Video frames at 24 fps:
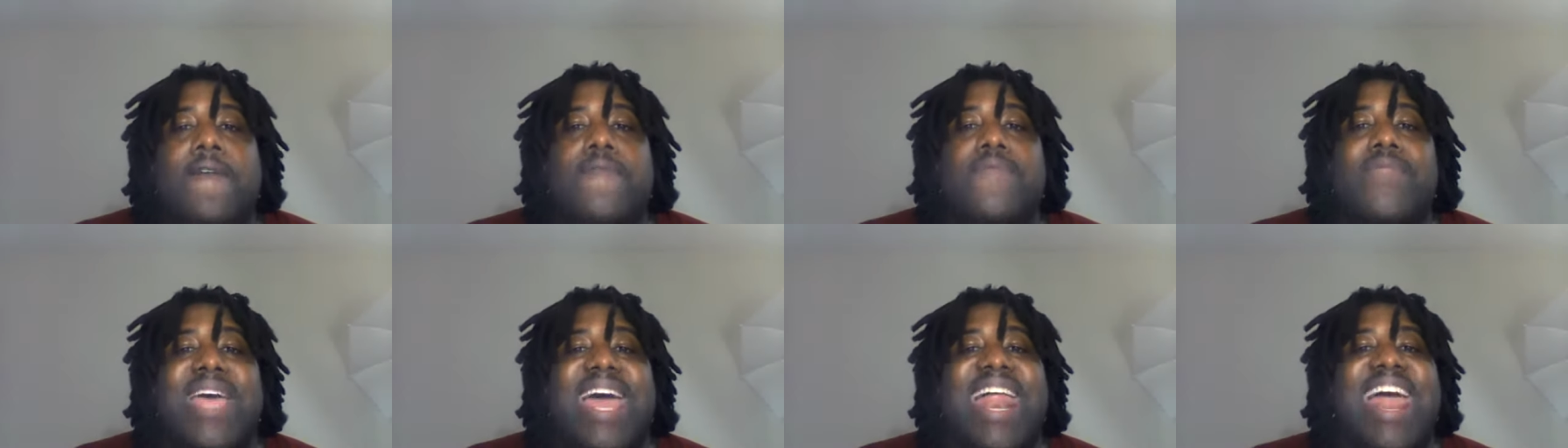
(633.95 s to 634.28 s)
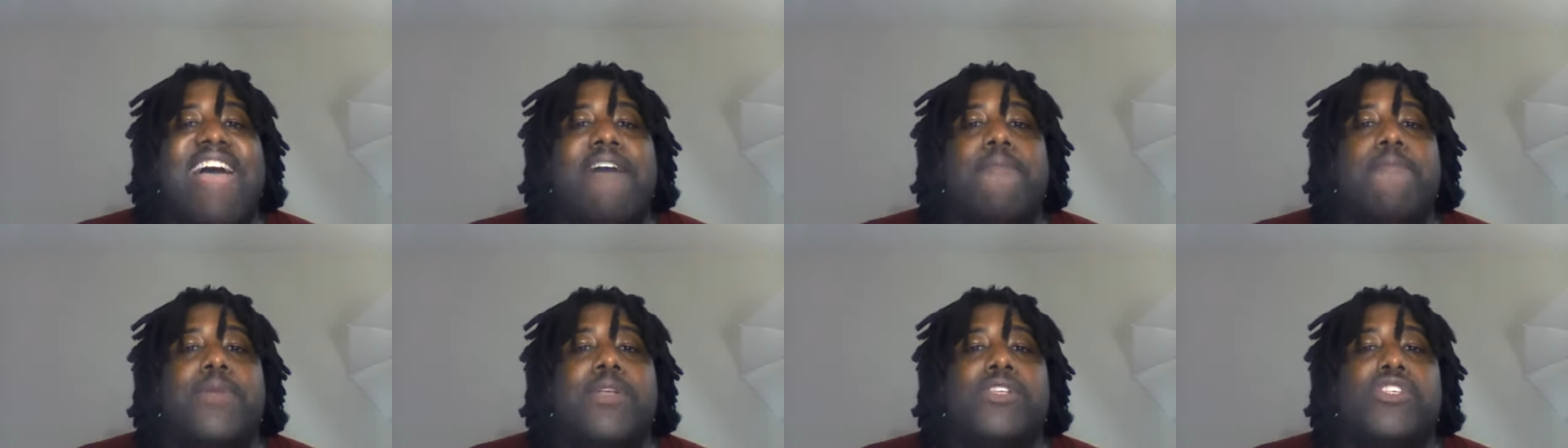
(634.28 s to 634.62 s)
that
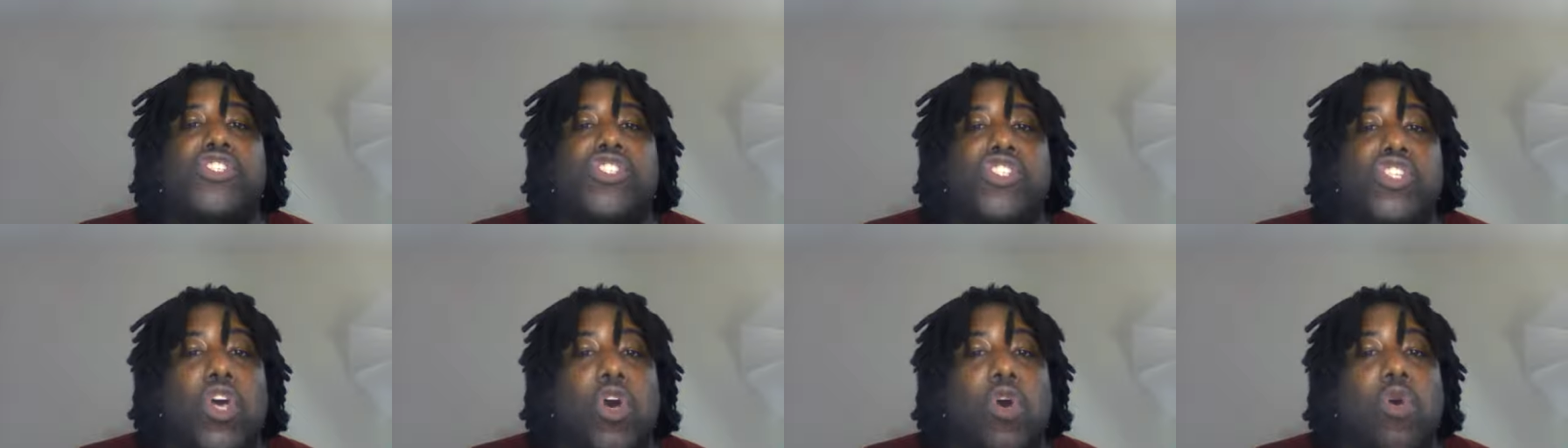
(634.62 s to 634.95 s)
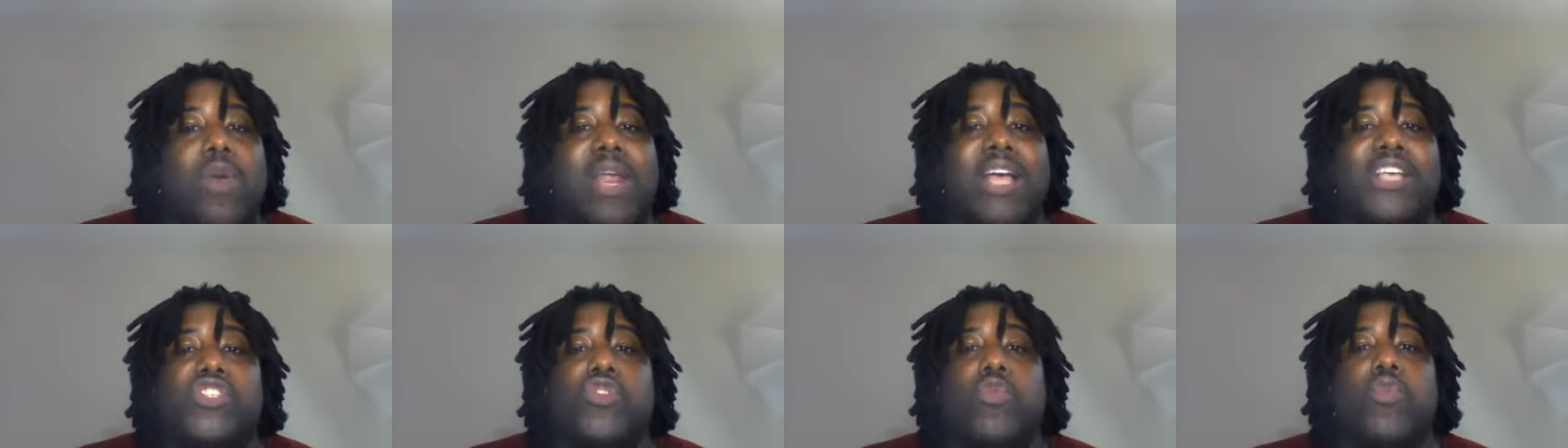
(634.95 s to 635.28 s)
have been
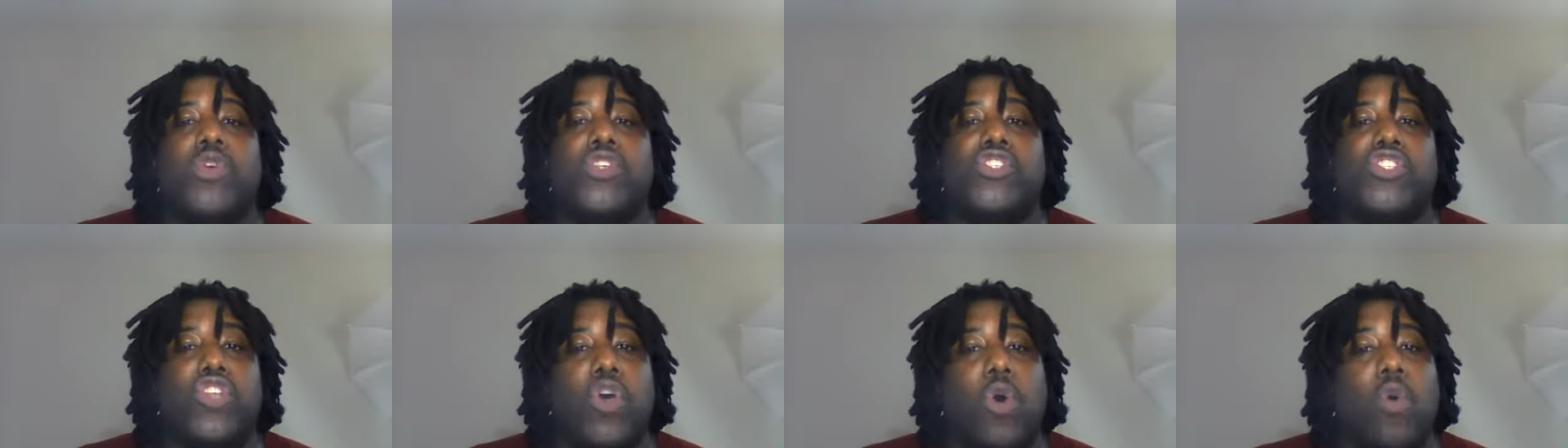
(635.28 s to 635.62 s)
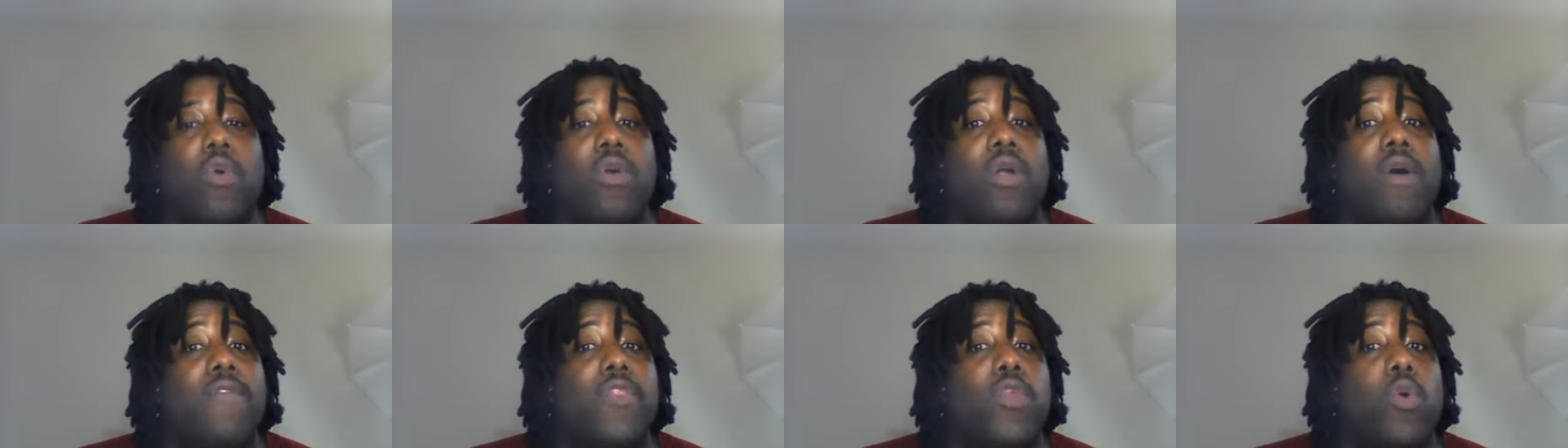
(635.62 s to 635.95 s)
sown as a
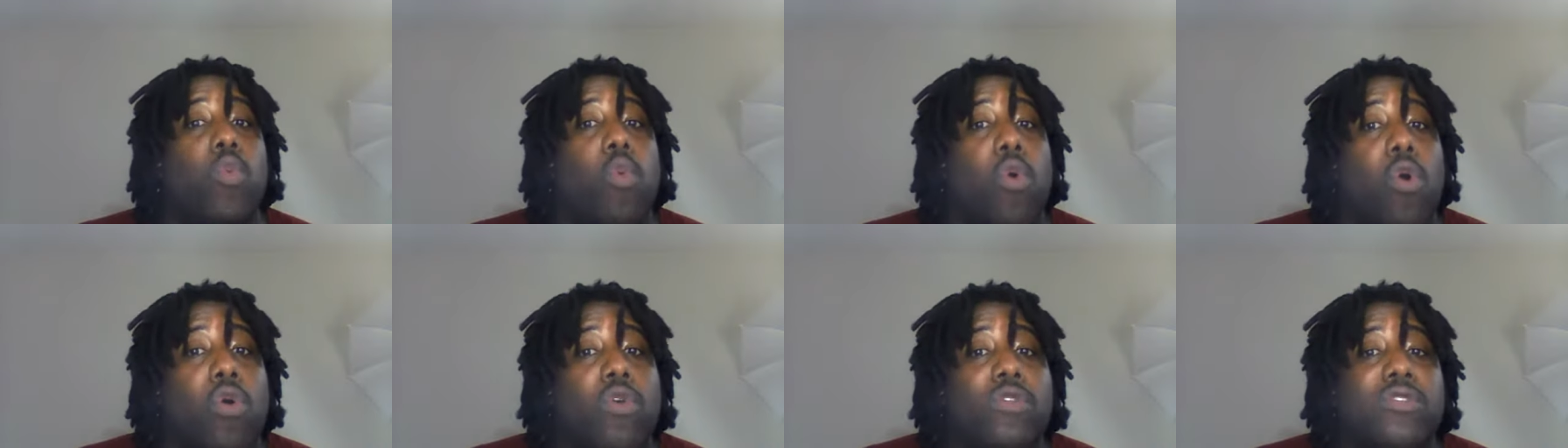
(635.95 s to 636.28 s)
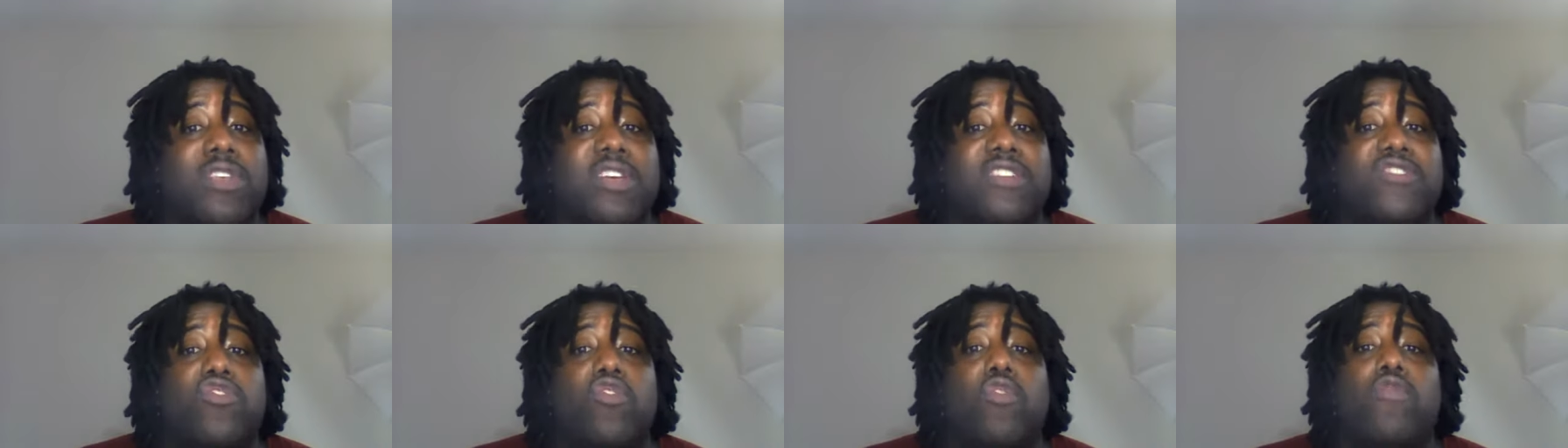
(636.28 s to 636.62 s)
result of the words
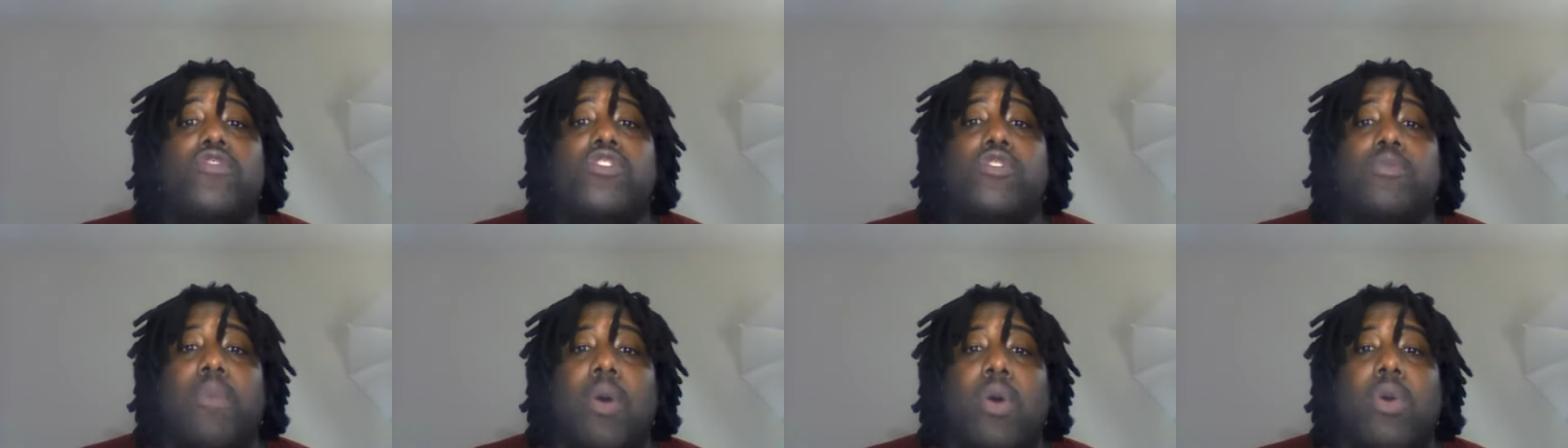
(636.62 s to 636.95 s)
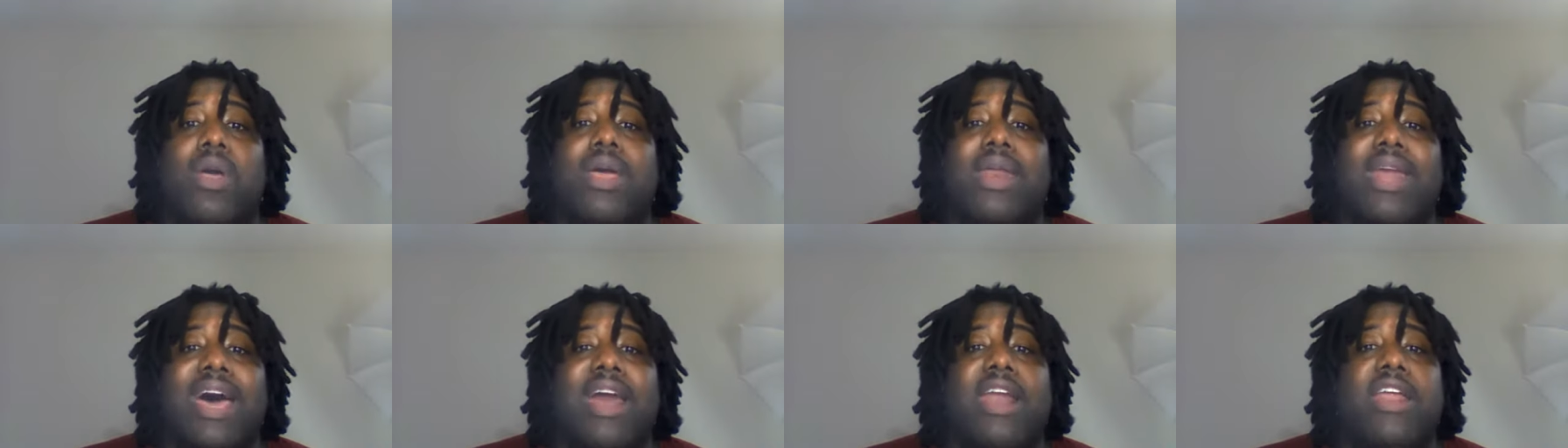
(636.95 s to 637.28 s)
that you have
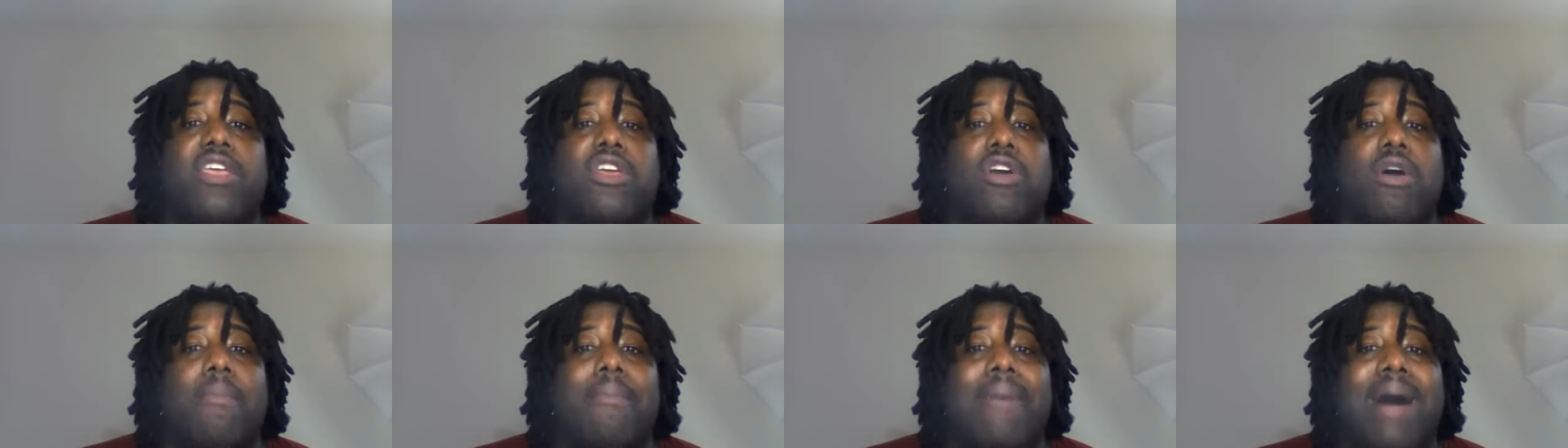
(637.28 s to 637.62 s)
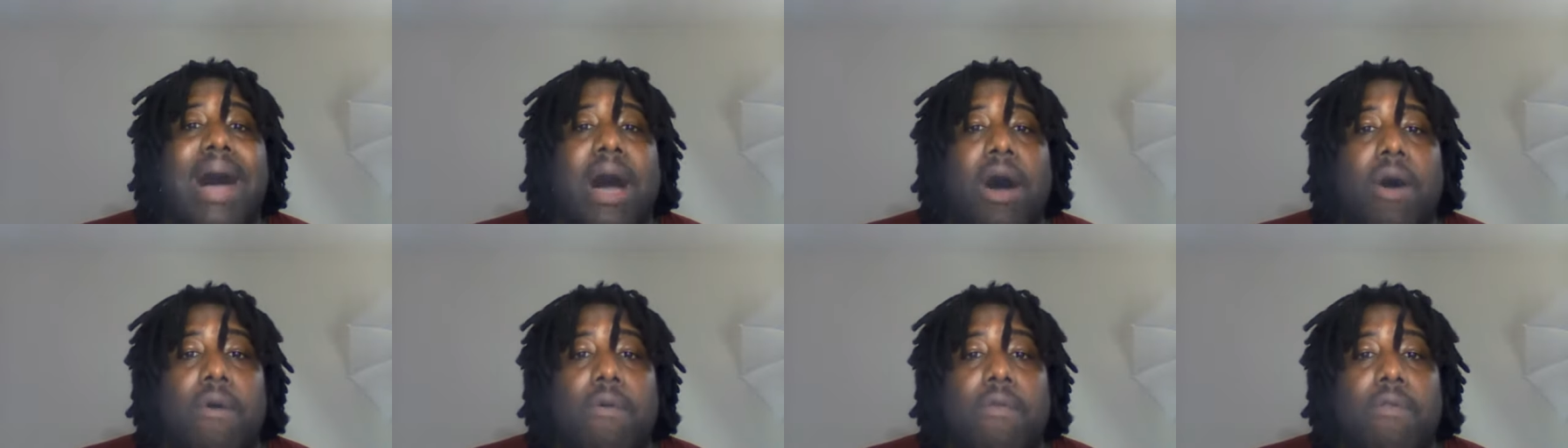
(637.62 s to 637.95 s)
spoken out of your
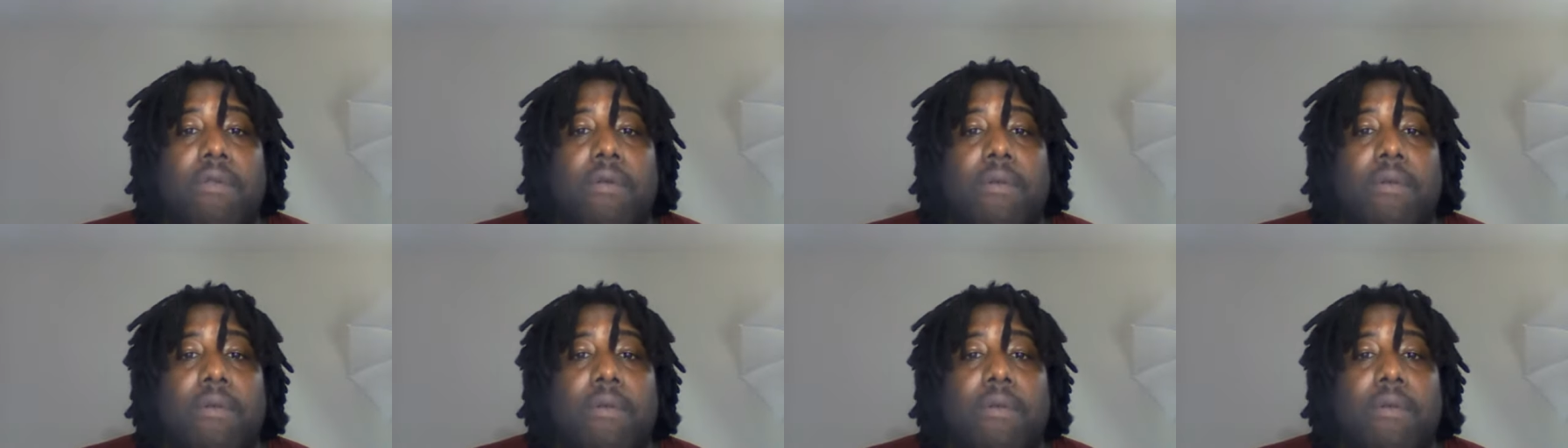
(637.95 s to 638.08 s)
mouth.